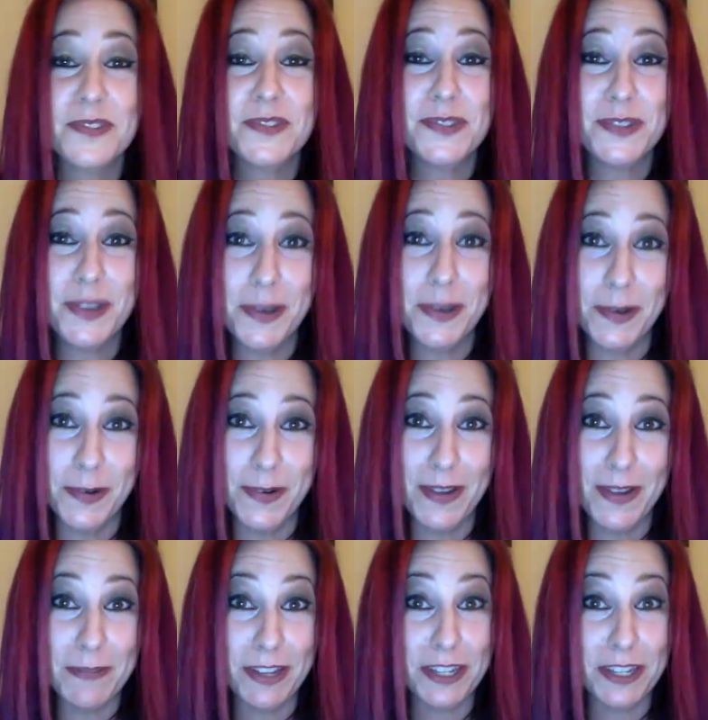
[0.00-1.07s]
So
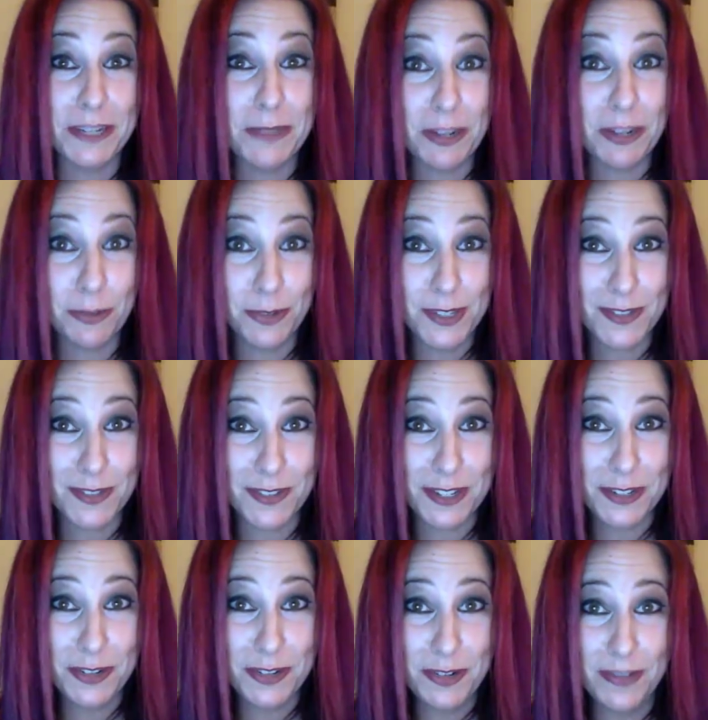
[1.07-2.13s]
I'm not going to make rules for
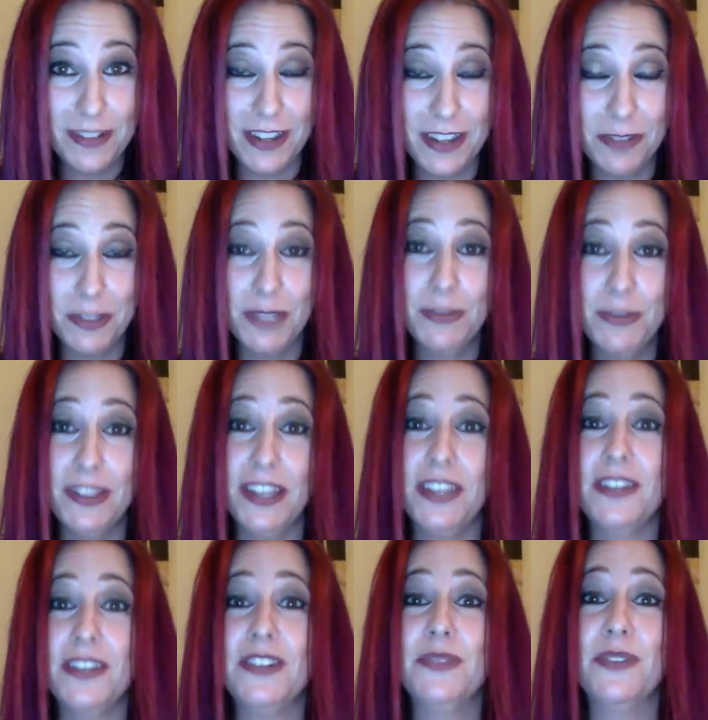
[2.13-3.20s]
you. I really would like you
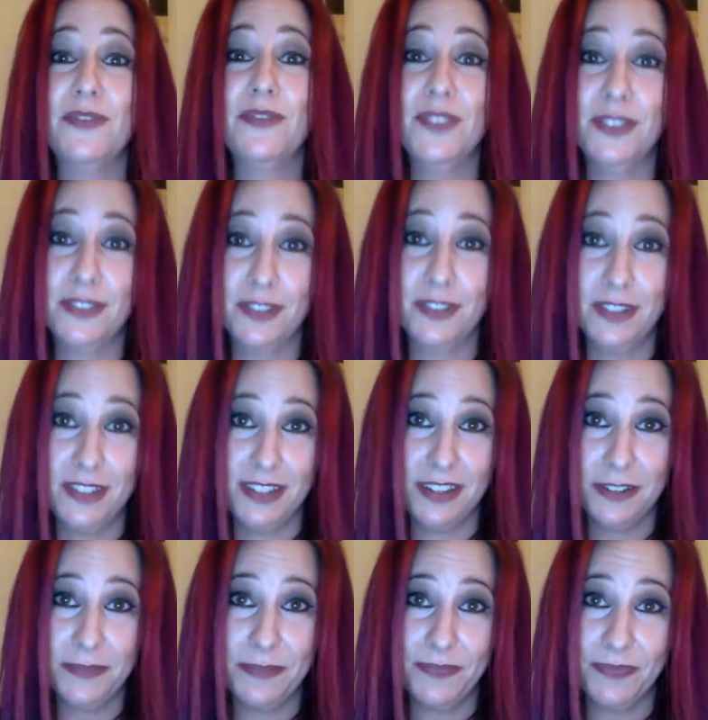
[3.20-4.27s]
to do what feels good to you.
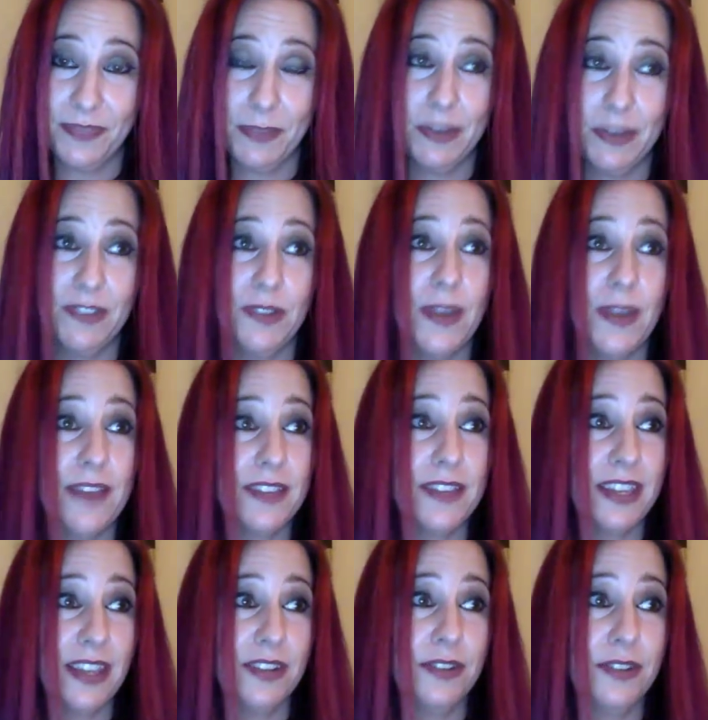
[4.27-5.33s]
But if you have a
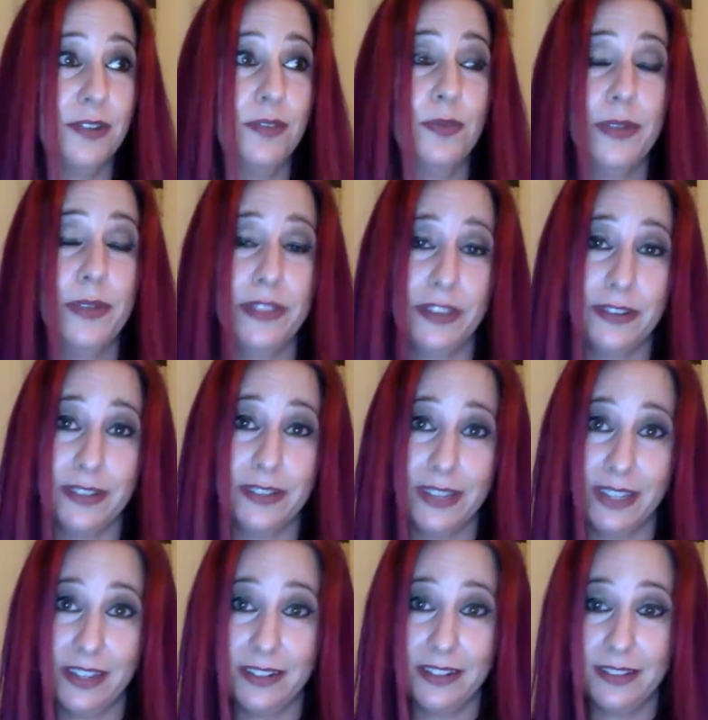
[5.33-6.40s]
candle with you, I'd
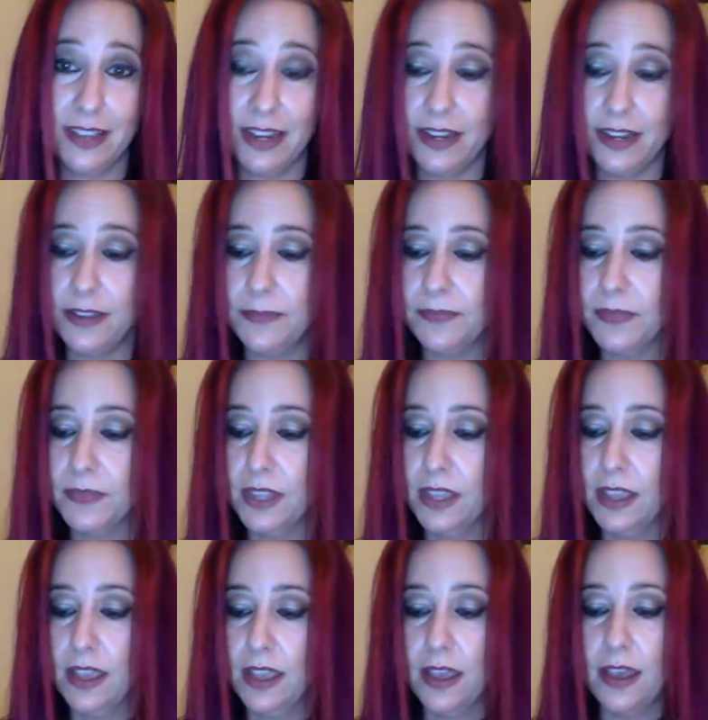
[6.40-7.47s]
like you to light it.
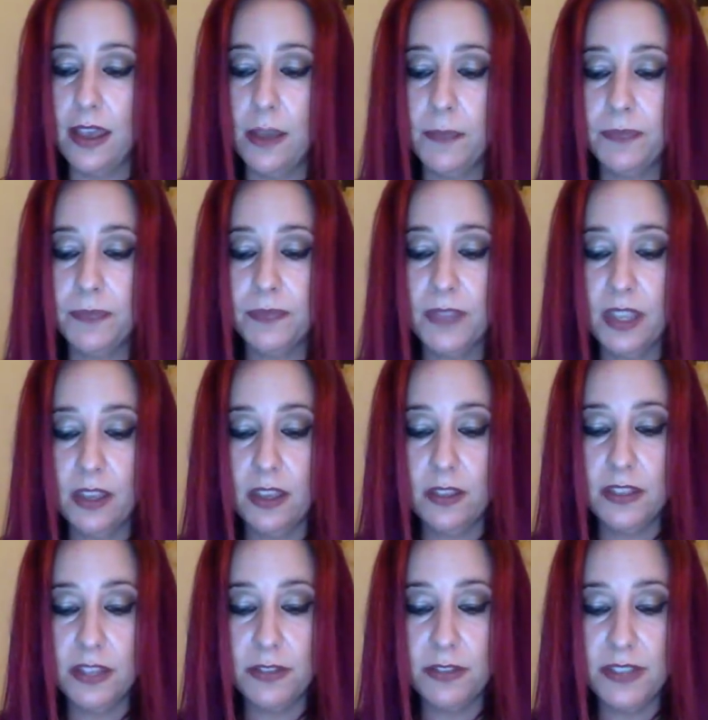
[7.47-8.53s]

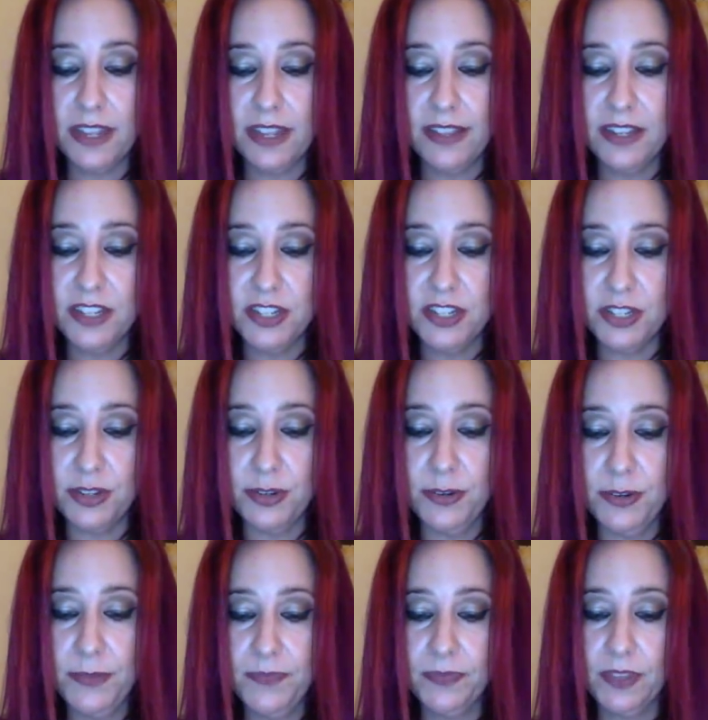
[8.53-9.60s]
The other thing I like to do,
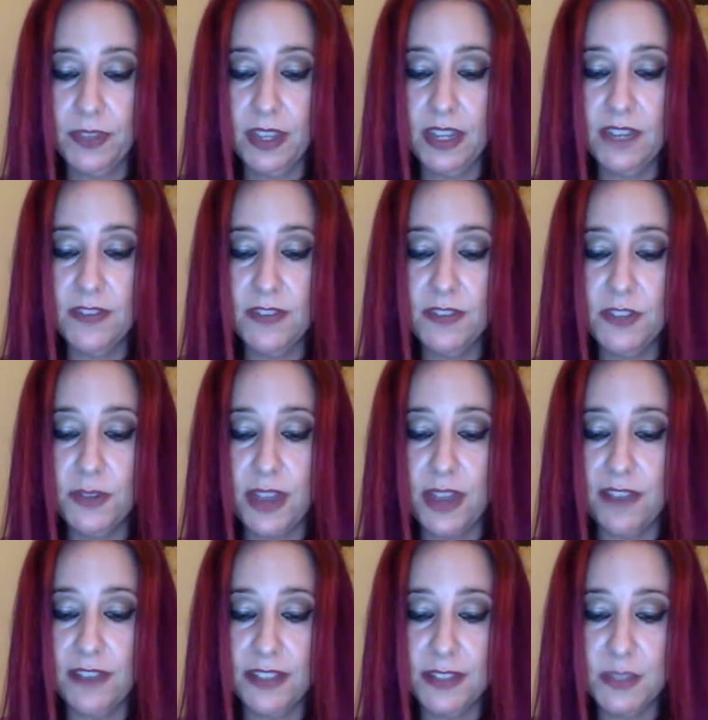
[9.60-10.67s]
and even if you have,
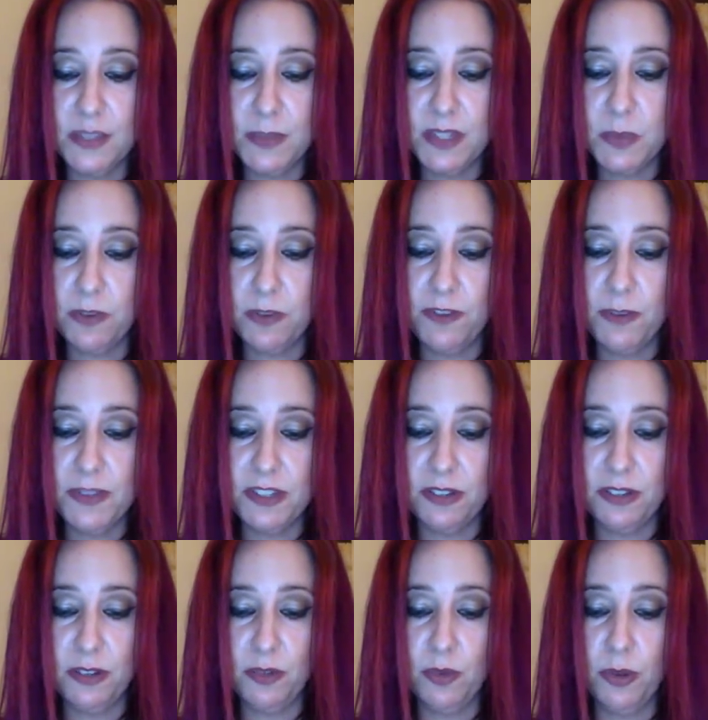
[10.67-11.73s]
like this month's perfume is in a
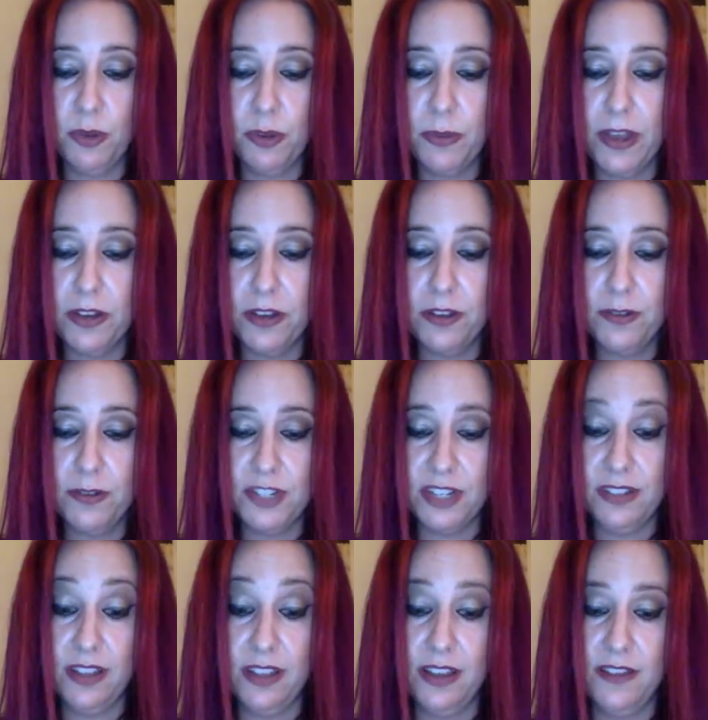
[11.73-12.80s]
little roller bottle, which I
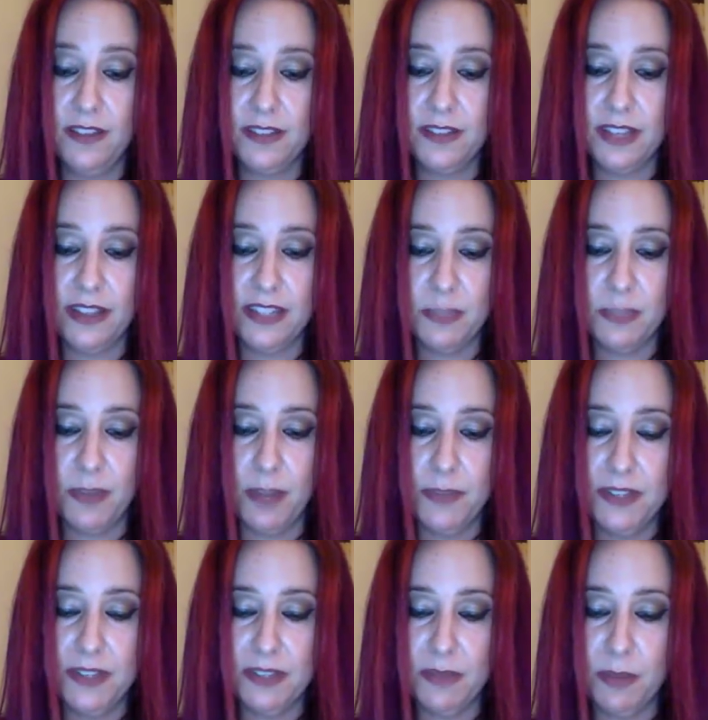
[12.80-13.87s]
love because I like to pop
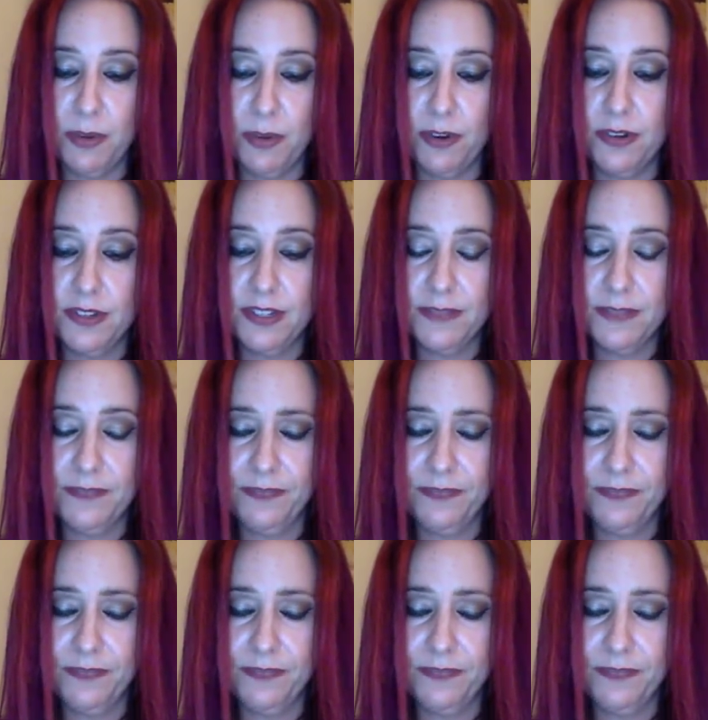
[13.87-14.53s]
these in my purse.